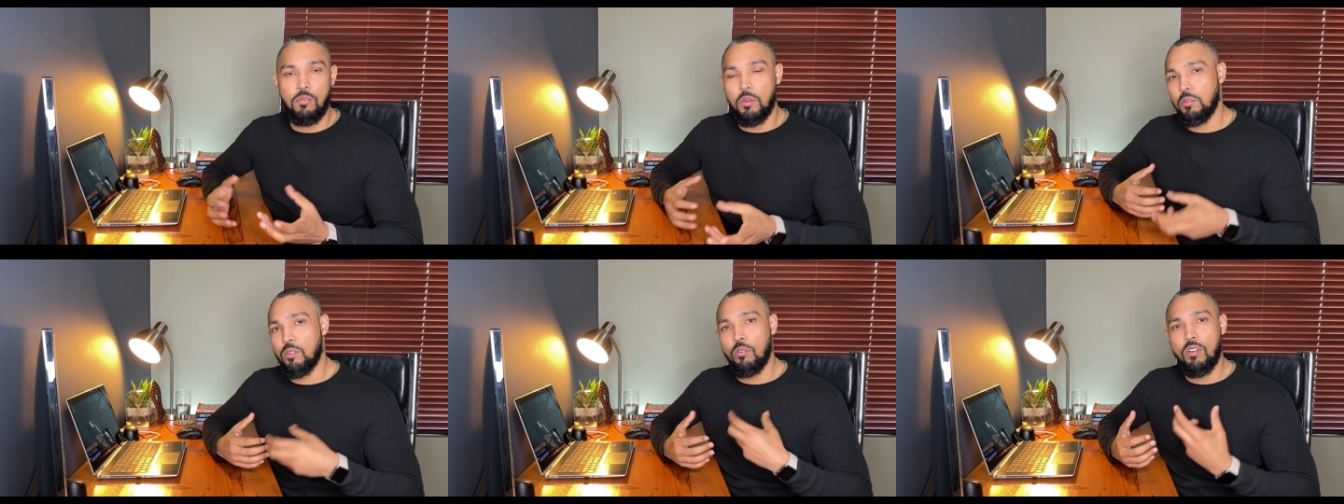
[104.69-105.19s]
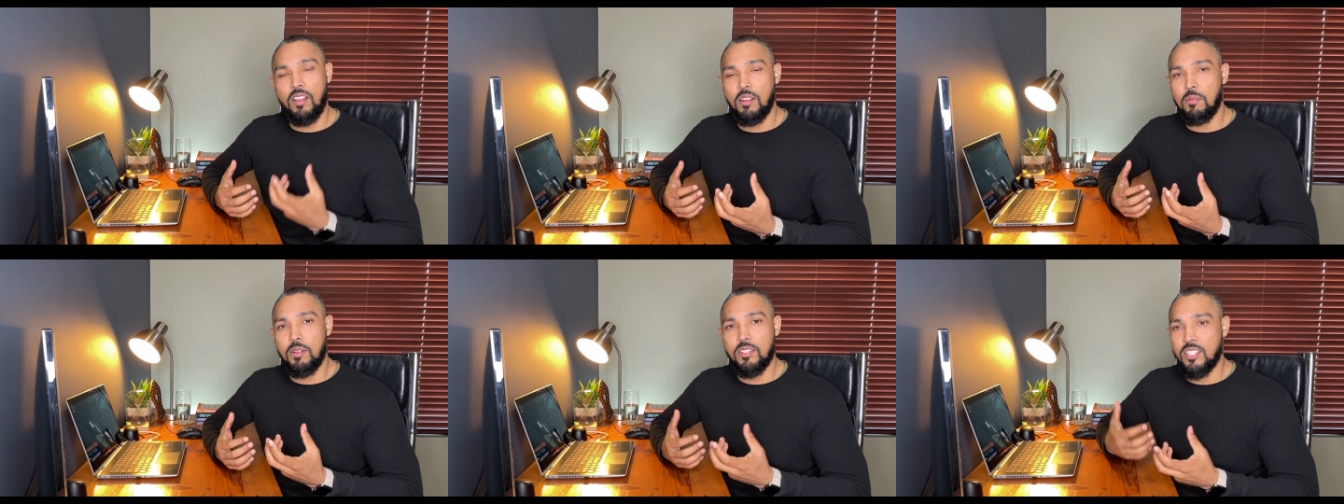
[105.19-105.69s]
When we're talking
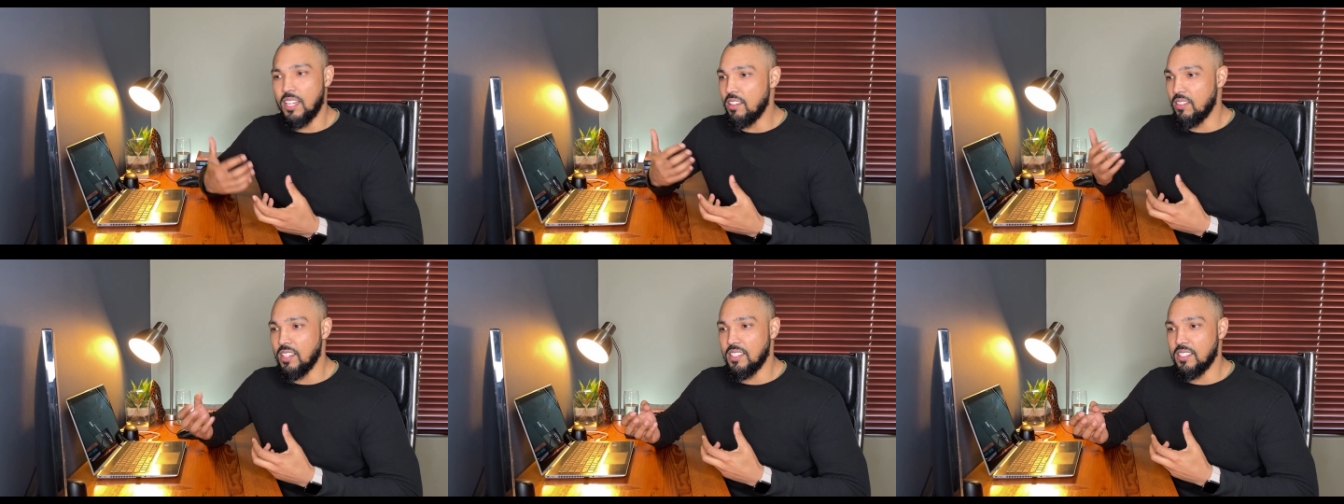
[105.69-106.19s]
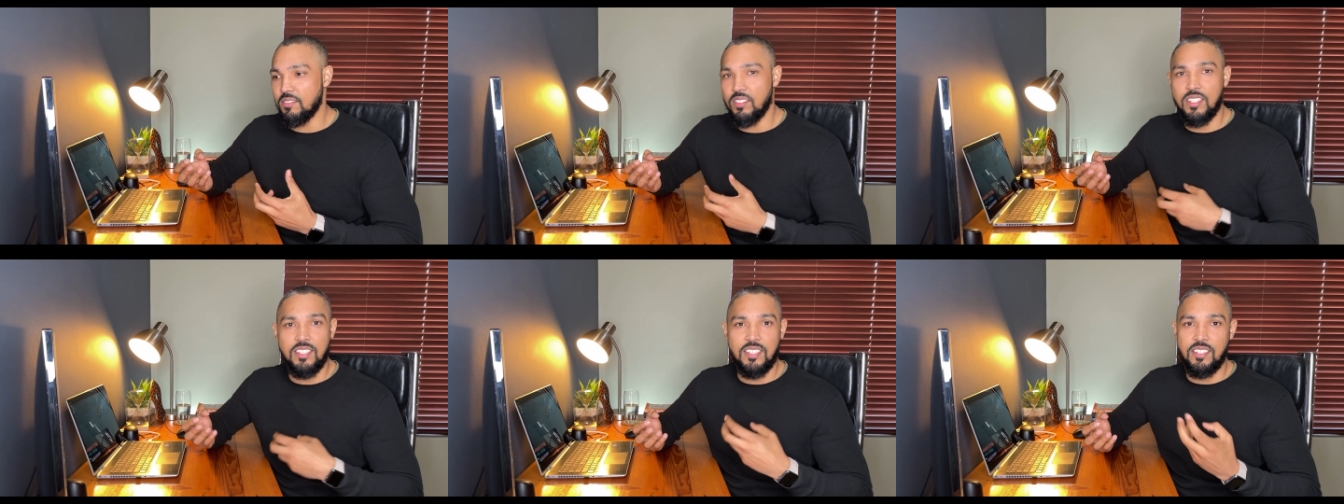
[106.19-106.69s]
about savings
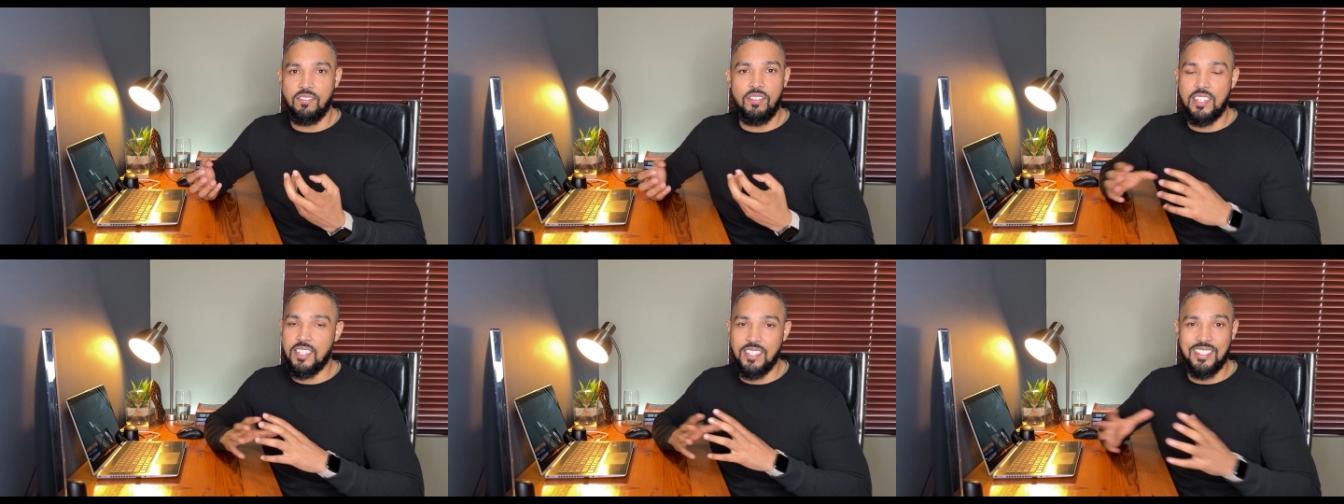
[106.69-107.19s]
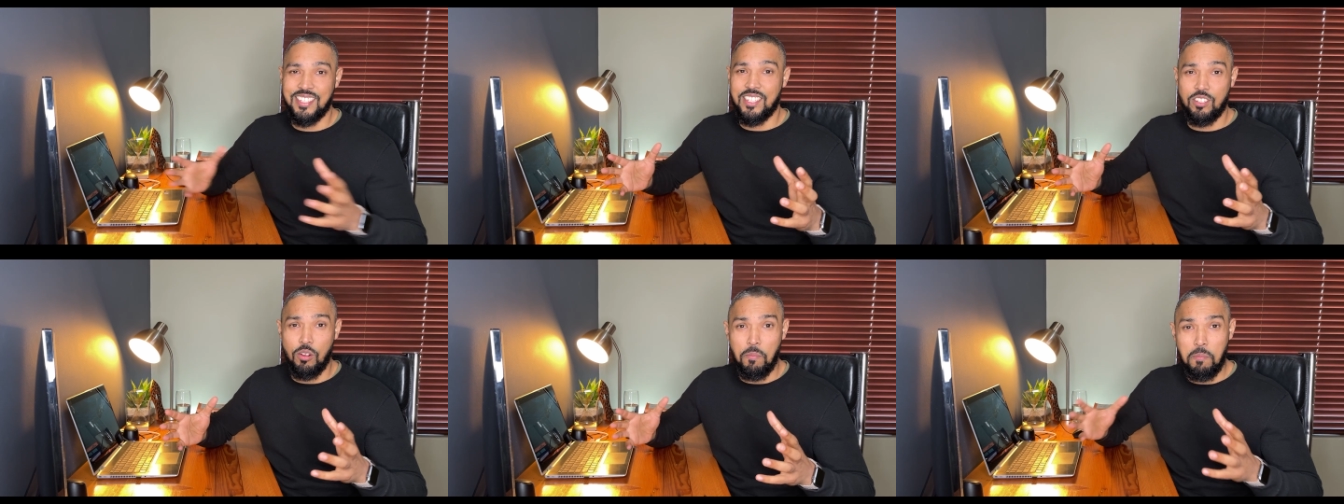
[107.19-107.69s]
versus investing, it's
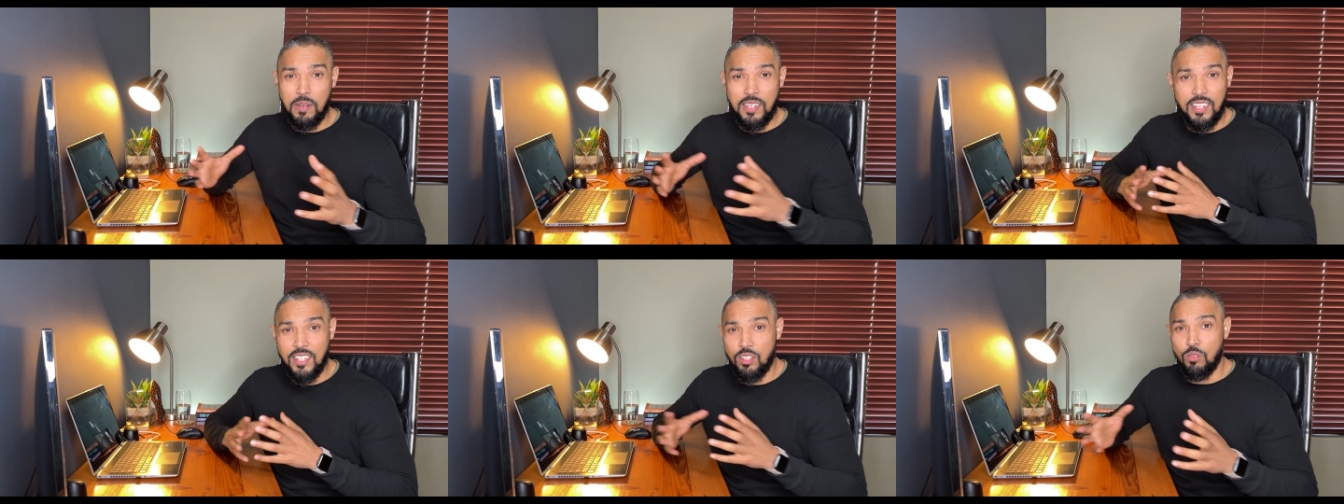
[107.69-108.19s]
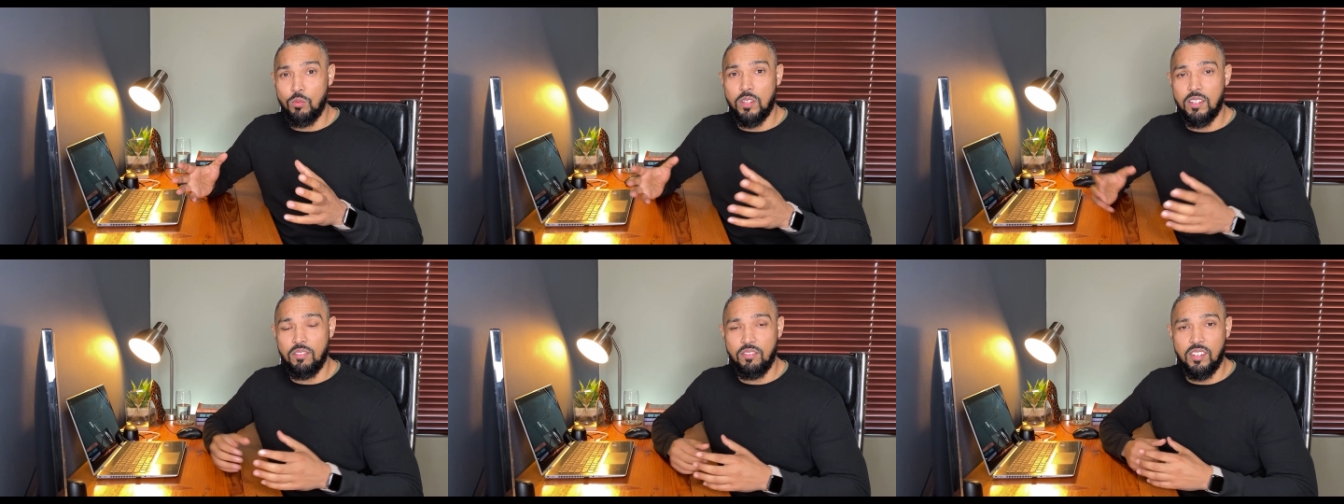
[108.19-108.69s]
completely two
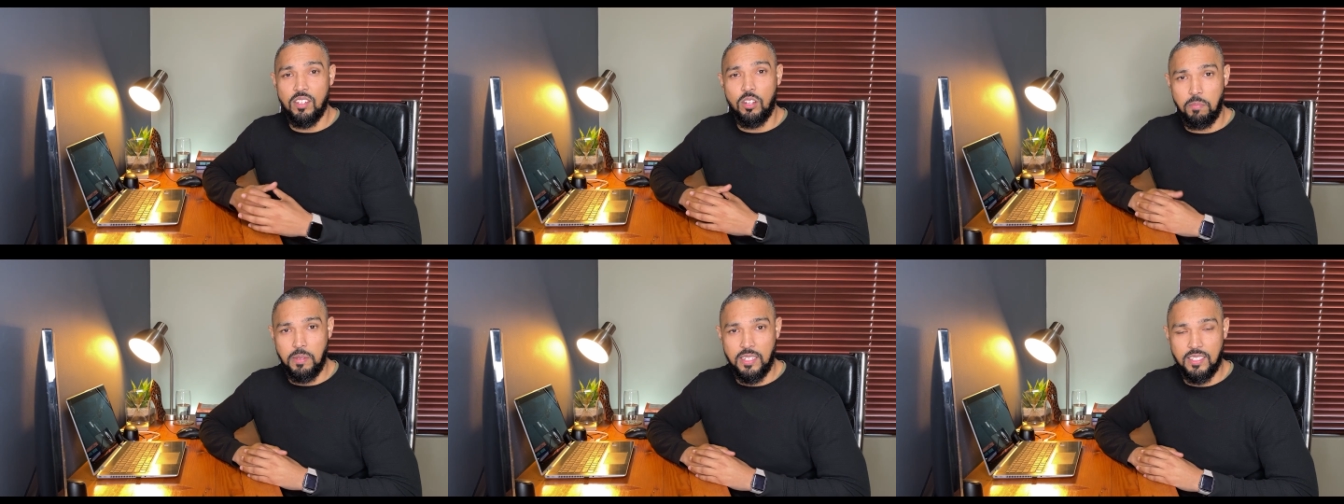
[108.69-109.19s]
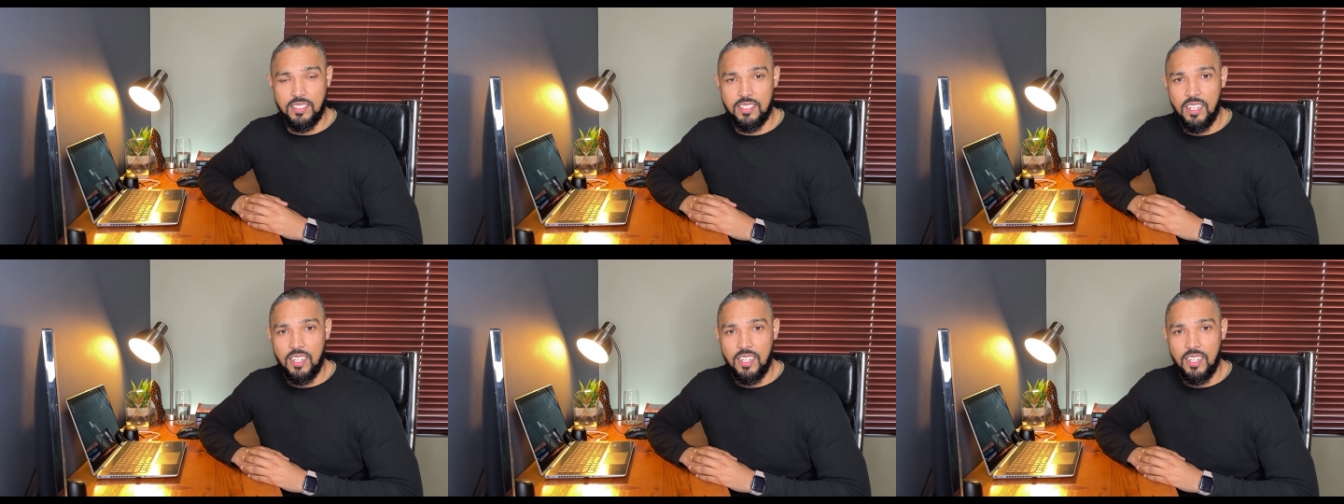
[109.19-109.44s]
different topics,